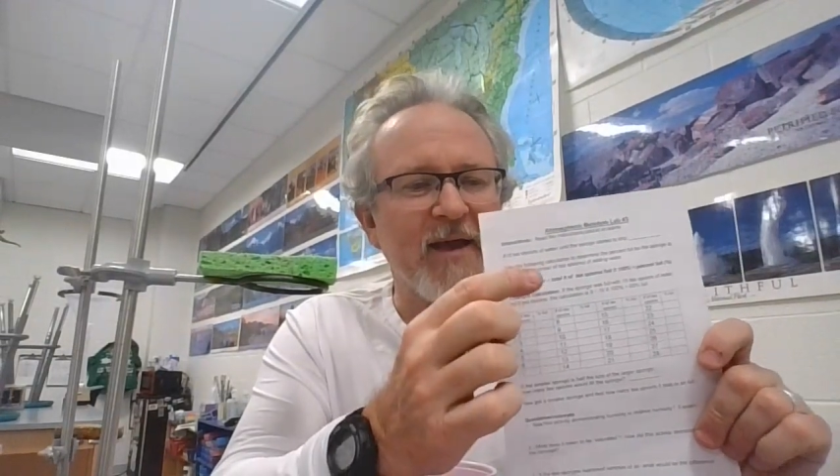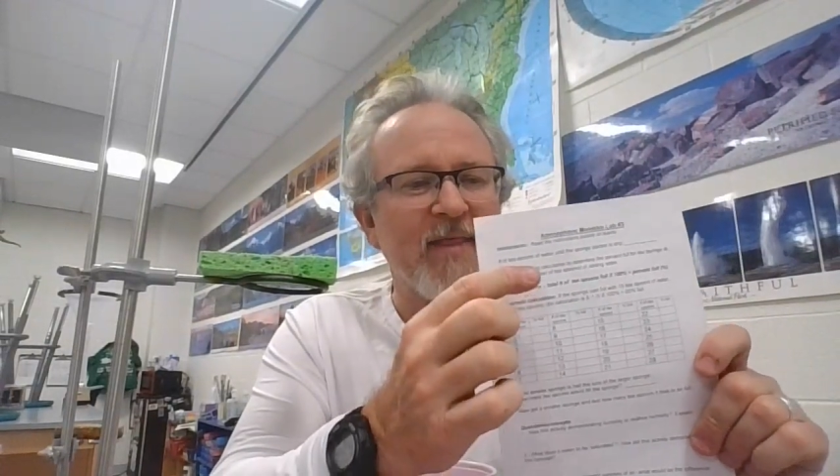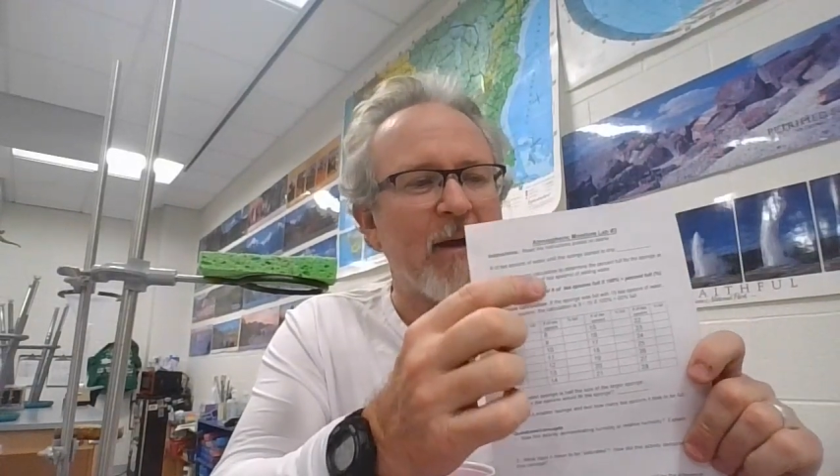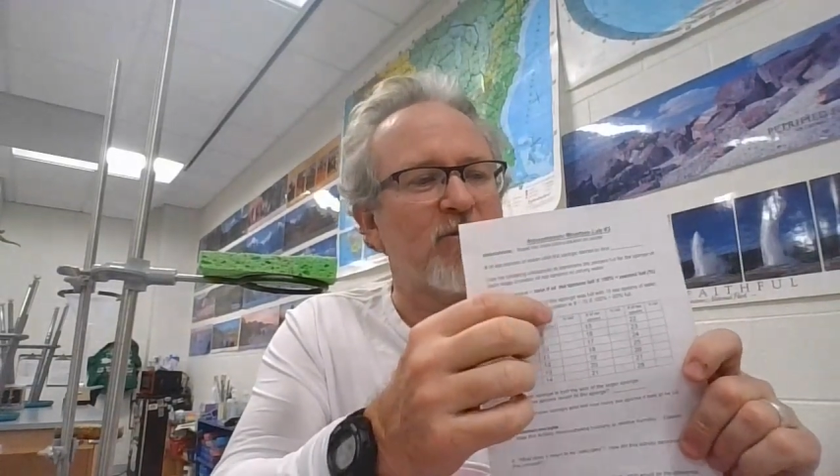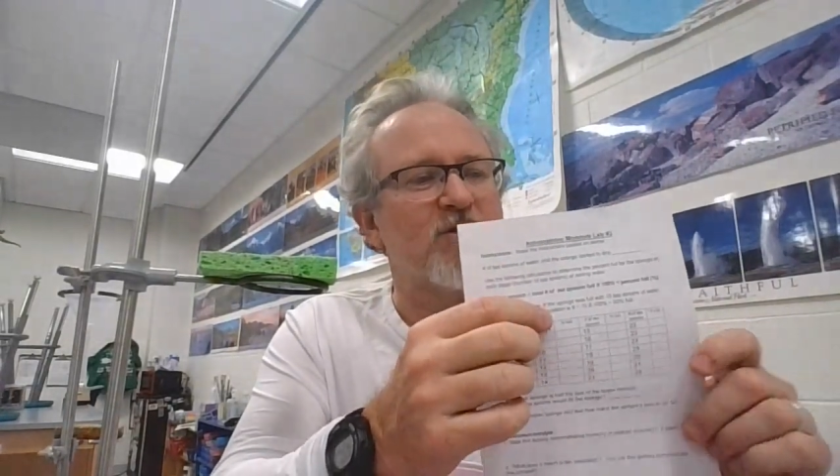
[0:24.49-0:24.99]

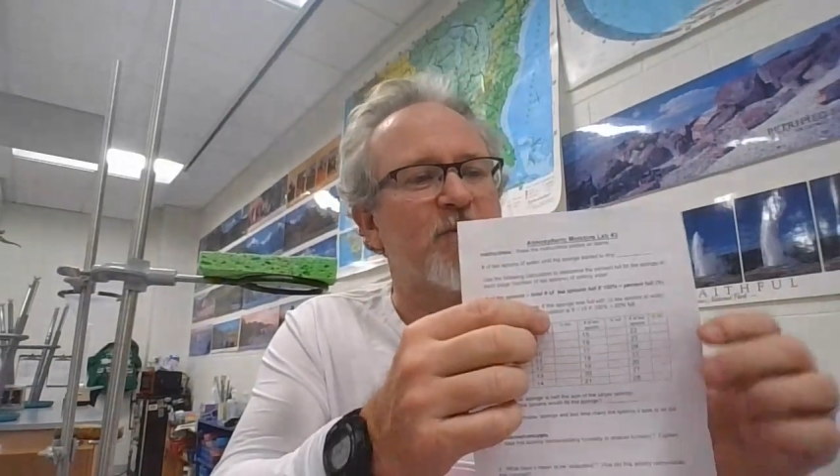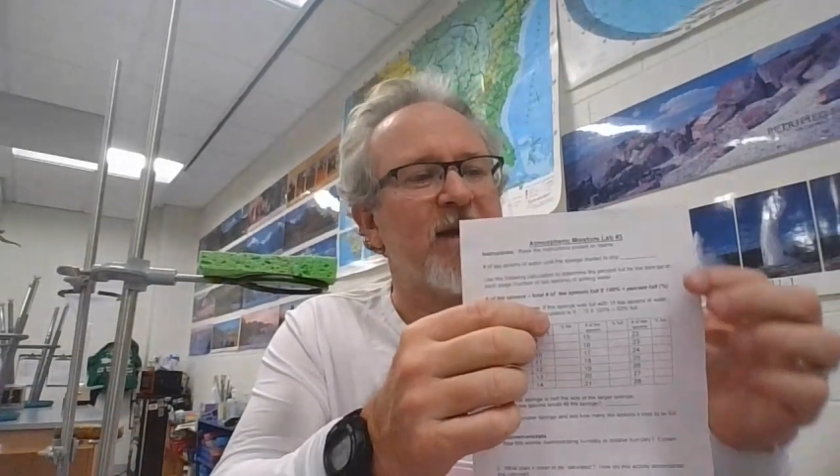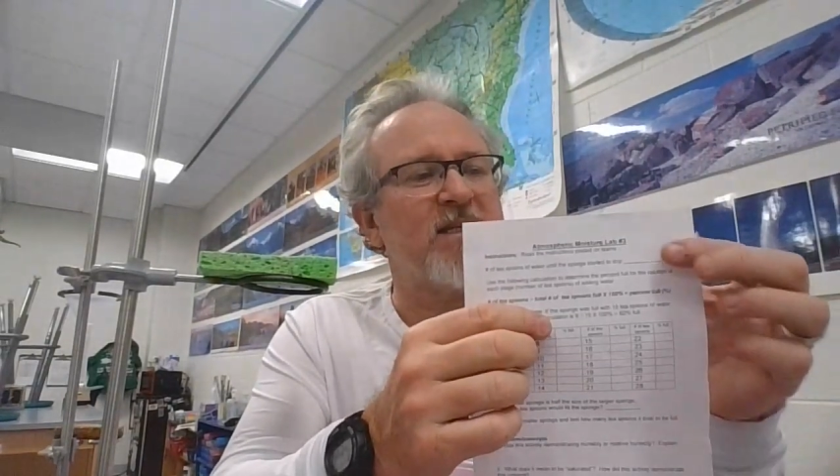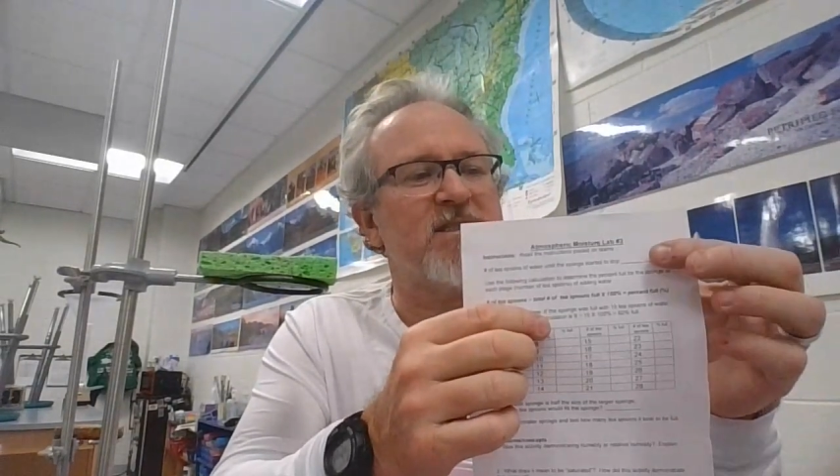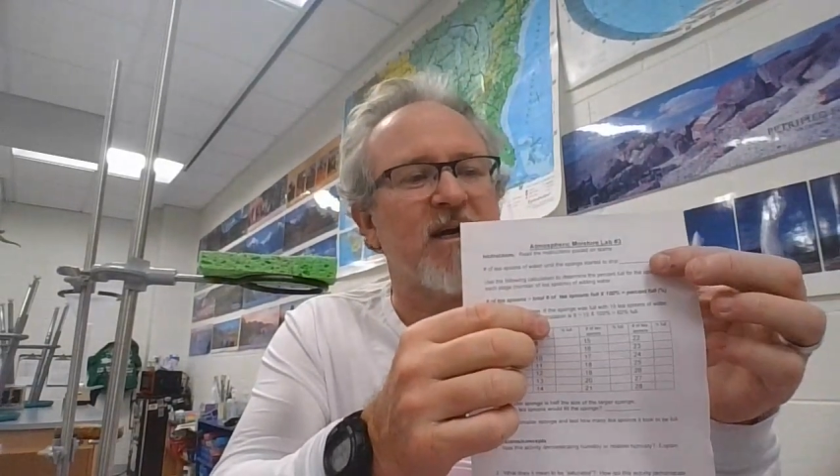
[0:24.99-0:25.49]
And that was
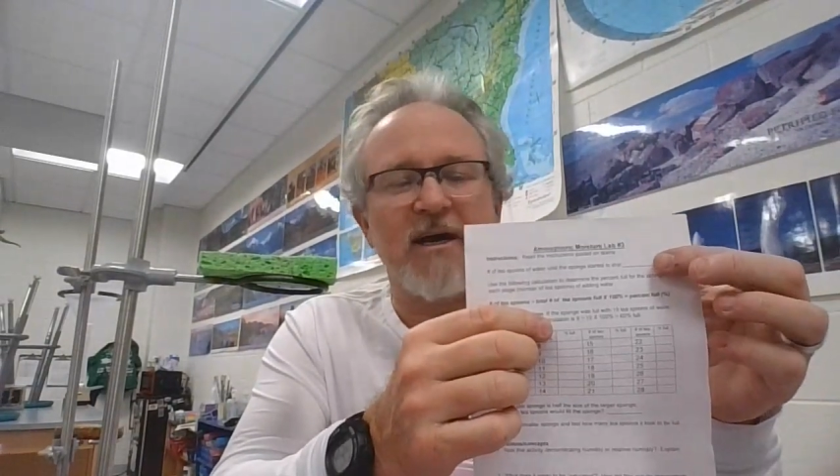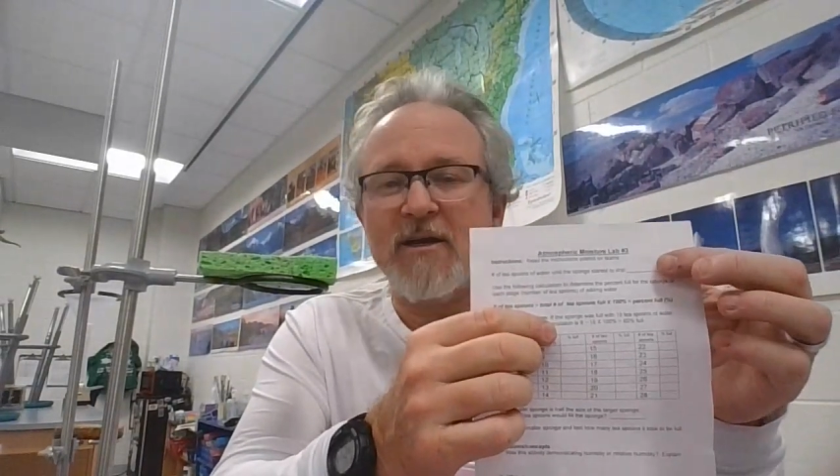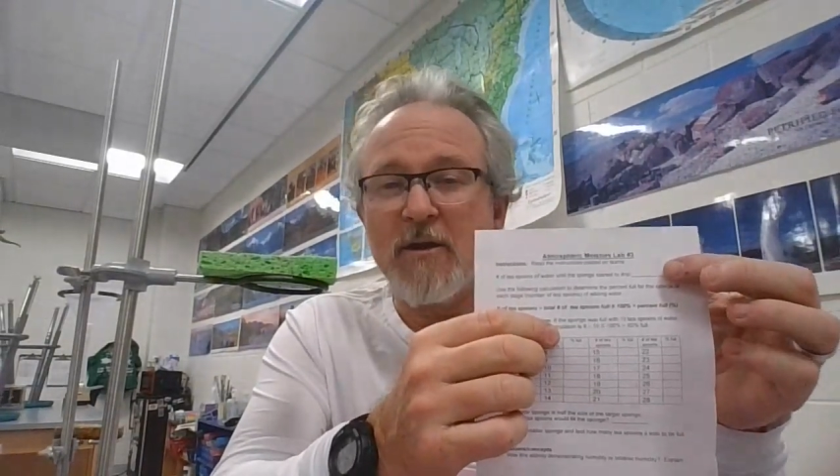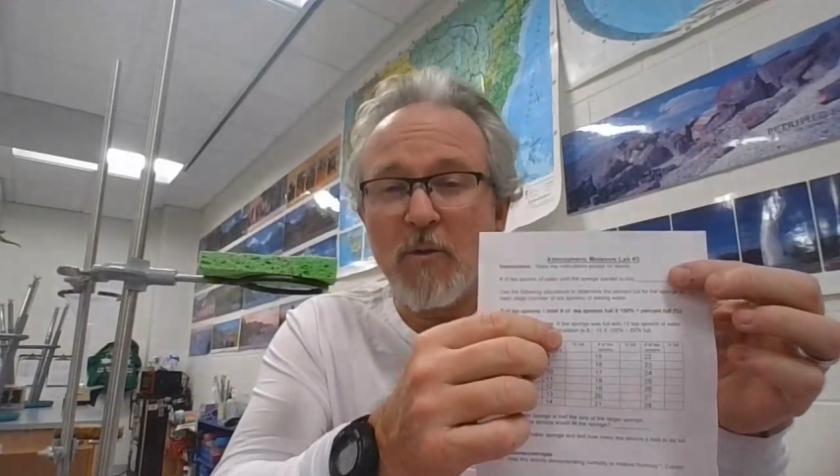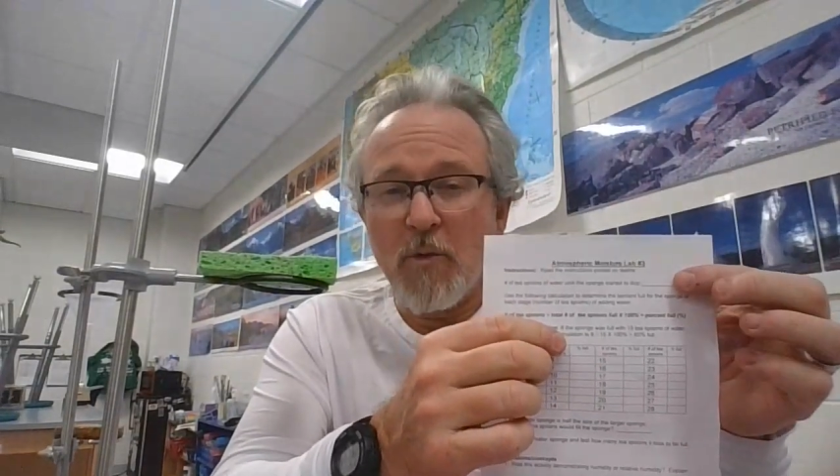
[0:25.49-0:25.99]
based
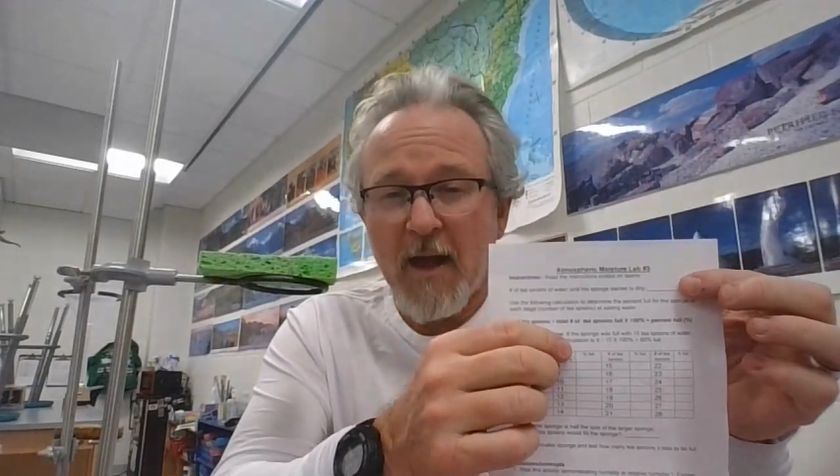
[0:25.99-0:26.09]
on,